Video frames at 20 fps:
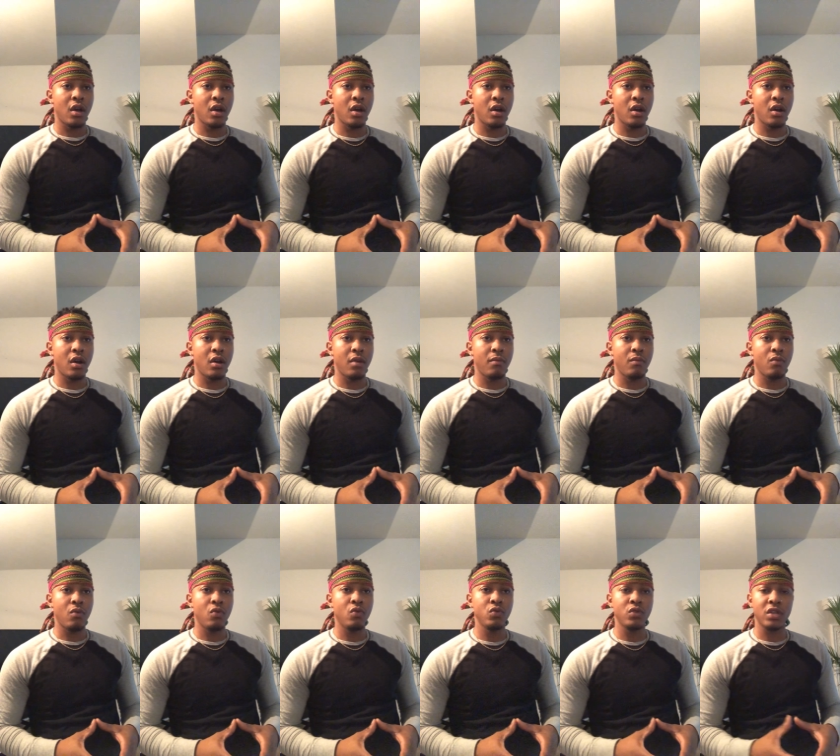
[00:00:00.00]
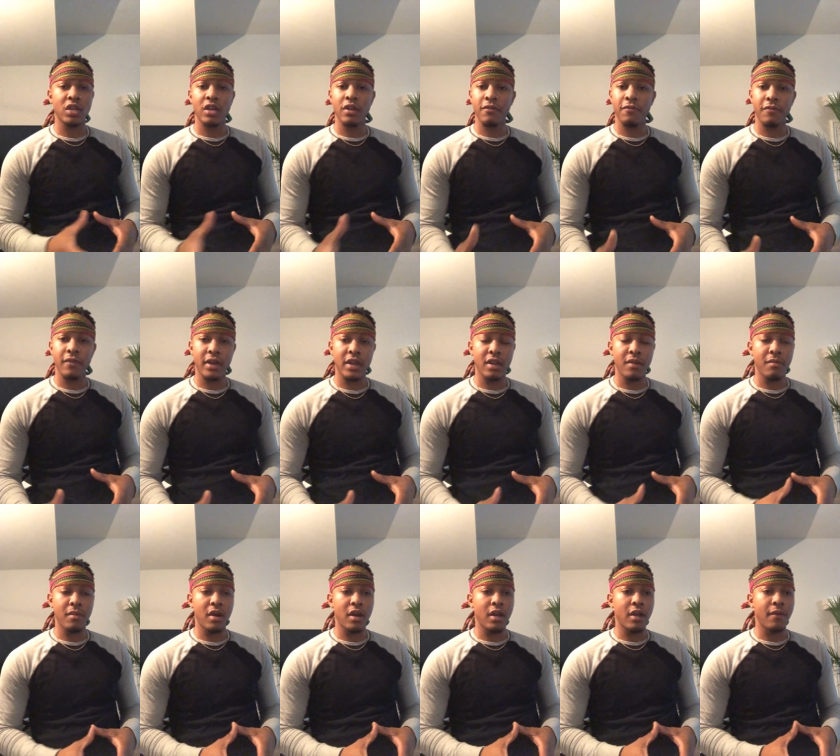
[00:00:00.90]
um, who's a good friend of
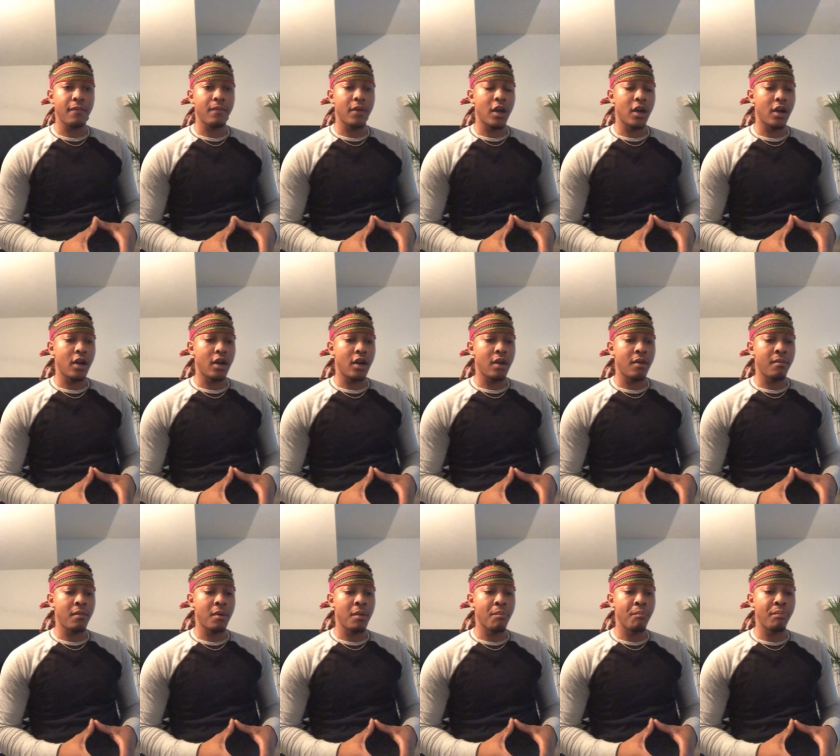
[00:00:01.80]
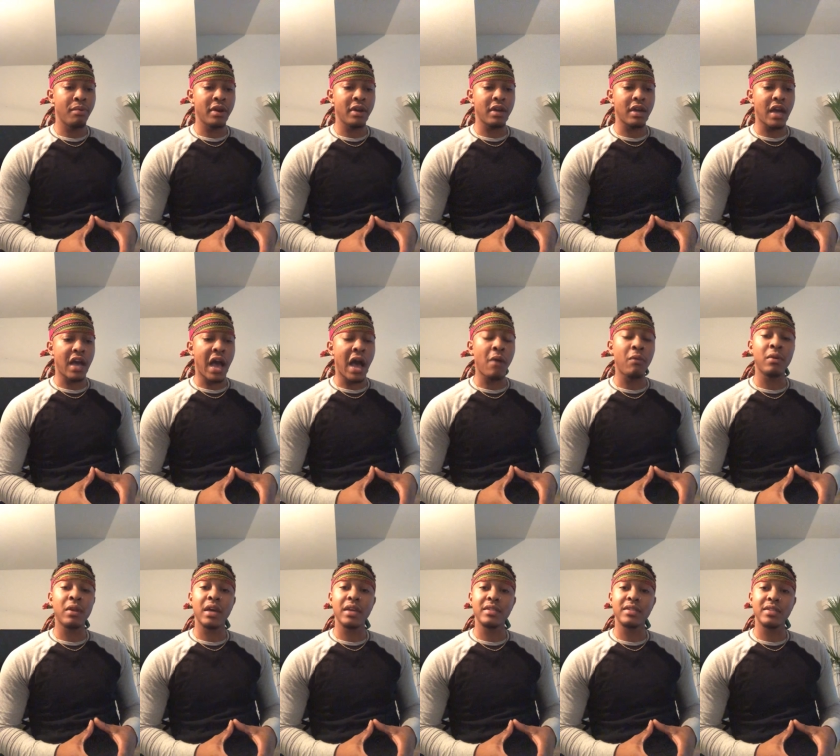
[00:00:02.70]
mine. Um, but I would
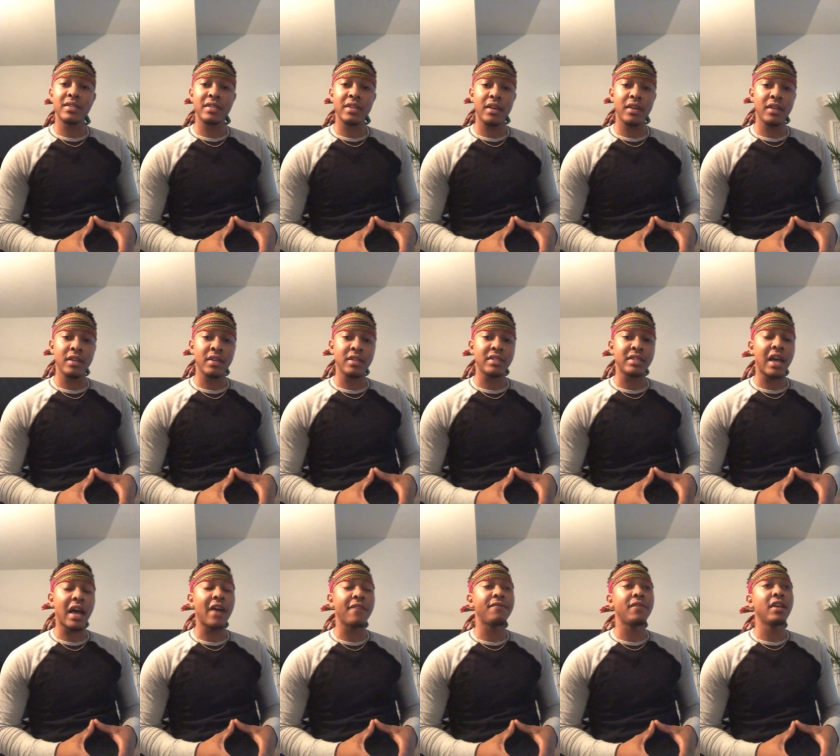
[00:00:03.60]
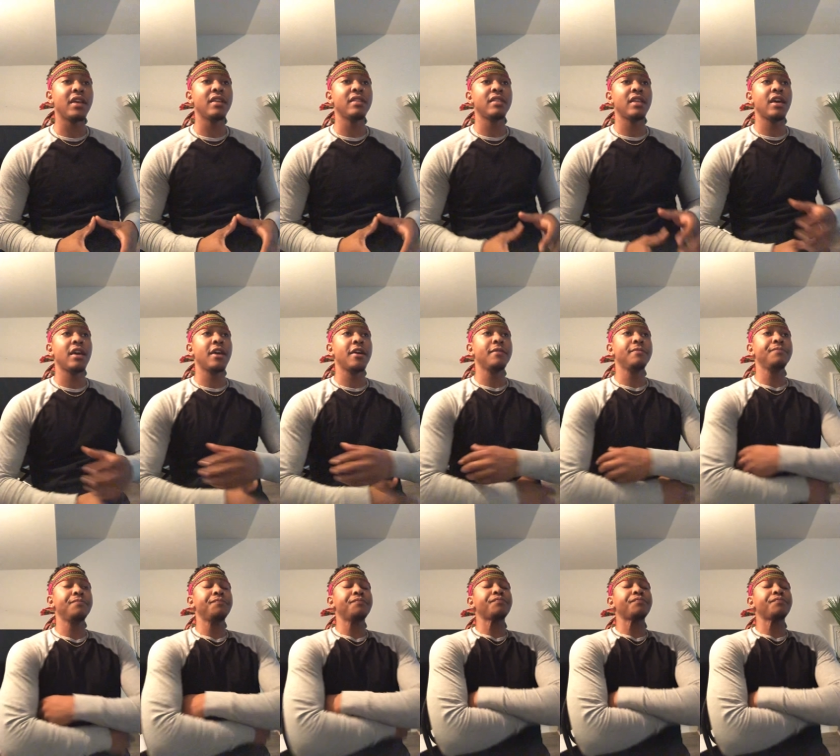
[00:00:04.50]
like to say this. I think that